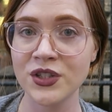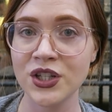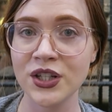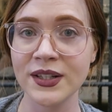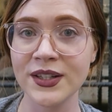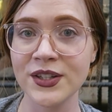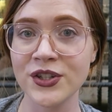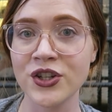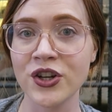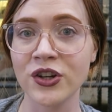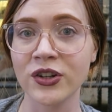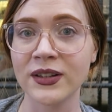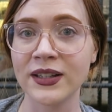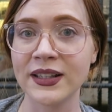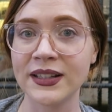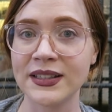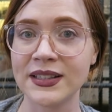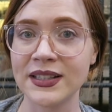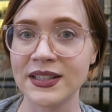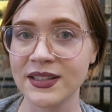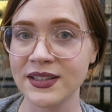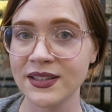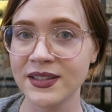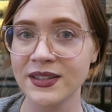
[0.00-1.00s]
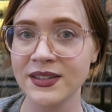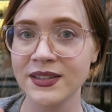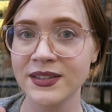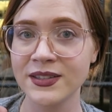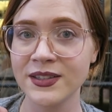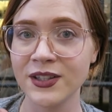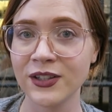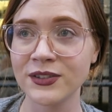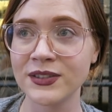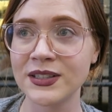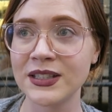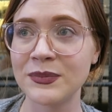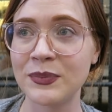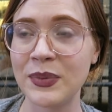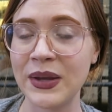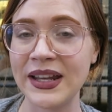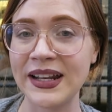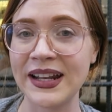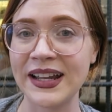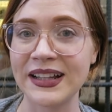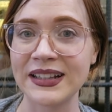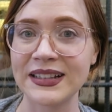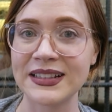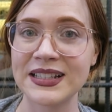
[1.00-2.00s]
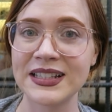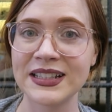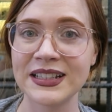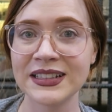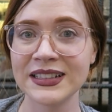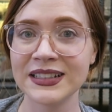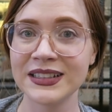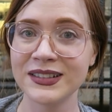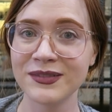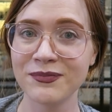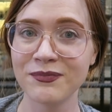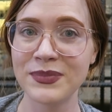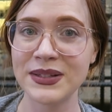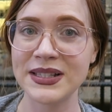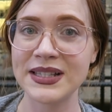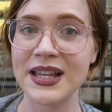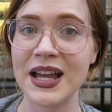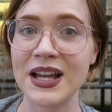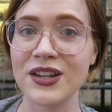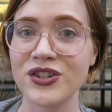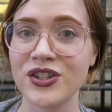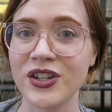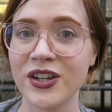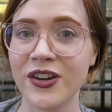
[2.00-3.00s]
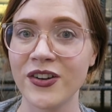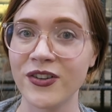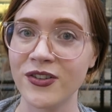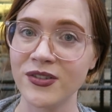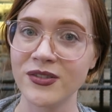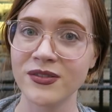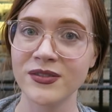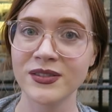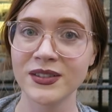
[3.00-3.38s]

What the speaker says: Chili chocolate, salted peanut, pistachio,